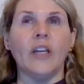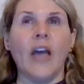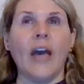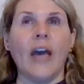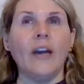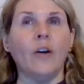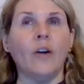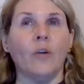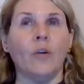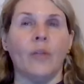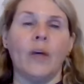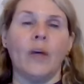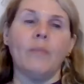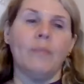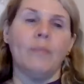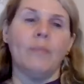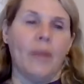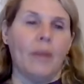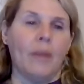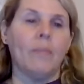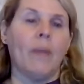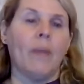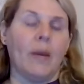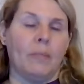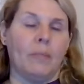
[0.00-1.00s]
I don't know,
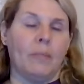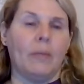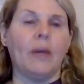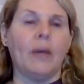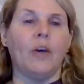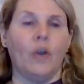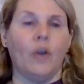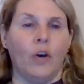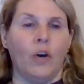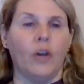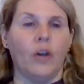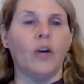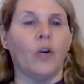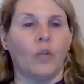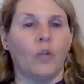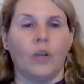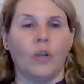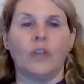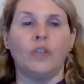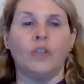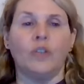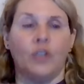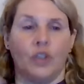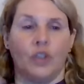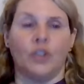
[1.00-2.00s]
that might be good. Or
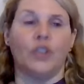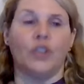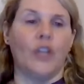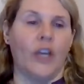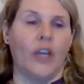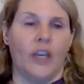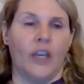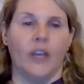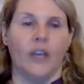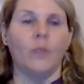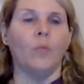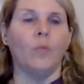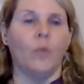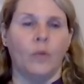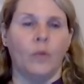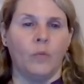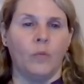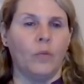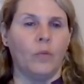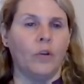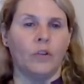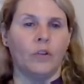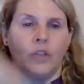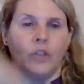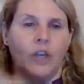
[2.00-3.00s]
let's just check in when
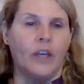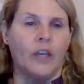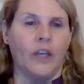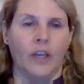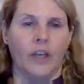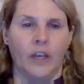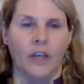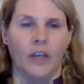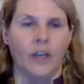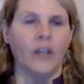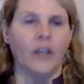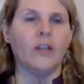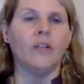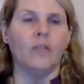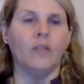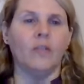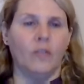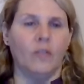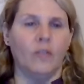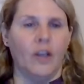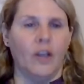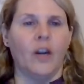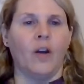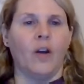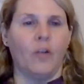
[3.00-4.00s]
we're checking in,
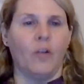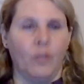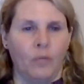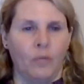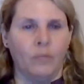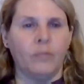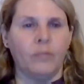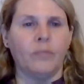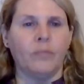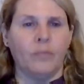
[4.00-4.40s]
you know.